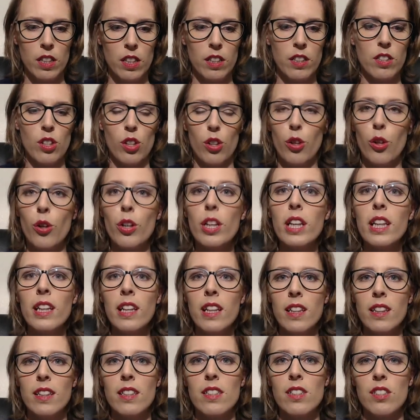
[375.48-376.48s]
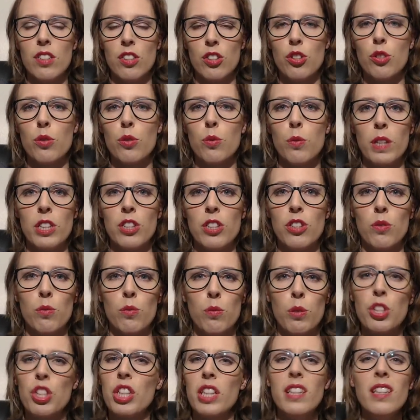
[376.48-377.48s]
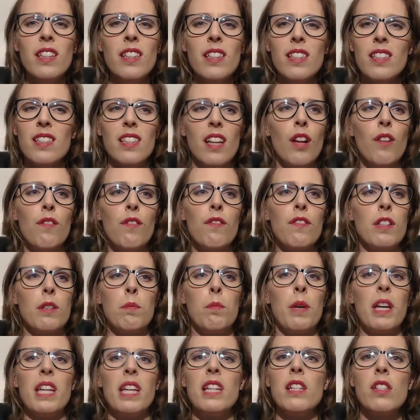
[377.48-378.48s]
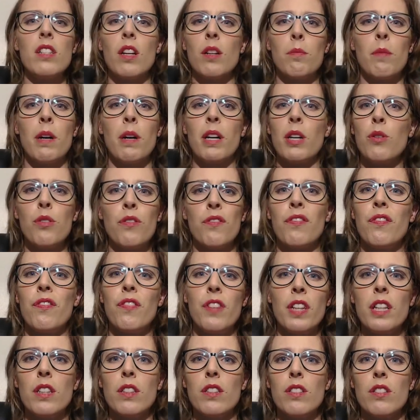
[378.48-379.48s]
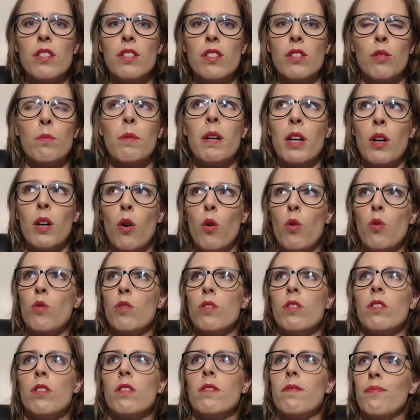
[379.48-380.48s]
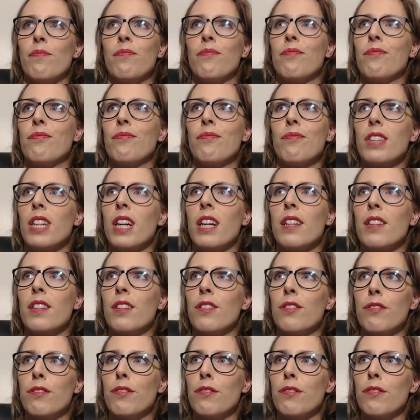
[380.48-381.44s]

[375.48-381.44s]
looking at the situation, which in itself is based on my own fears, my own kind of